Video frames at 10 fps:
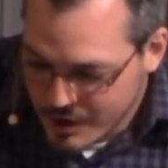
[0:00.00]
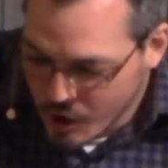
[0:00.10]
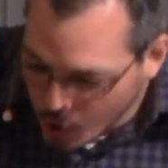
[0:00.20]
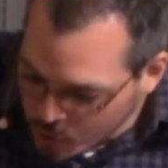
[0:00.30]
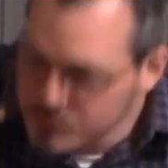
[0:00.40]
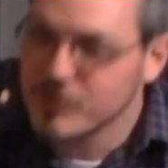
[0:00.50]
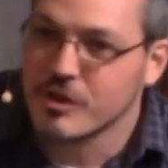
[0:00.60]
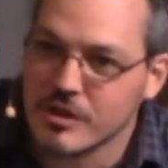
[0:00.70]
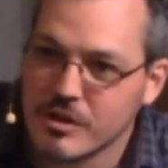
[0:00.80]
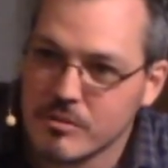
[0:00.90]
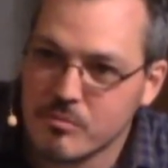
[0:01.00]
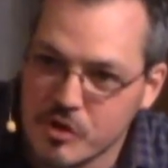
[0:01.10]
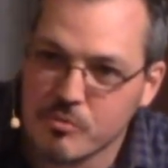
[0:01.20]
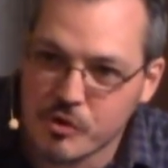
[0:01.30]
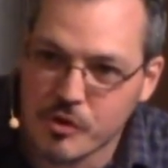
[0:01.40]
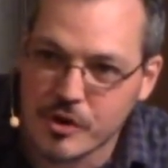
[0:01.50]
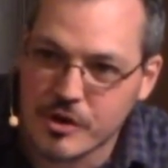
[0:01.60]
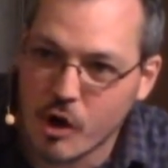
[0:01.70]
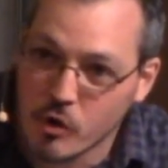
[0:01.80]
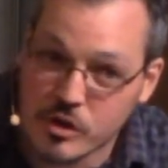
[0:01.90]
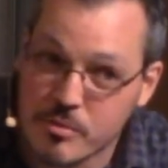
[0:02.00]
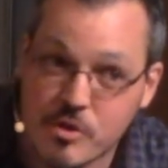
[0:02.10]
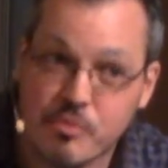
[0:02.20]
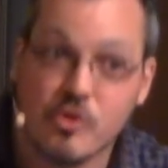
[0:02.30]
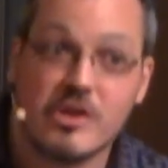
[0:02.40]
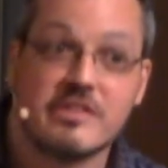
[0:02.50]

Only be employed. Only be employed as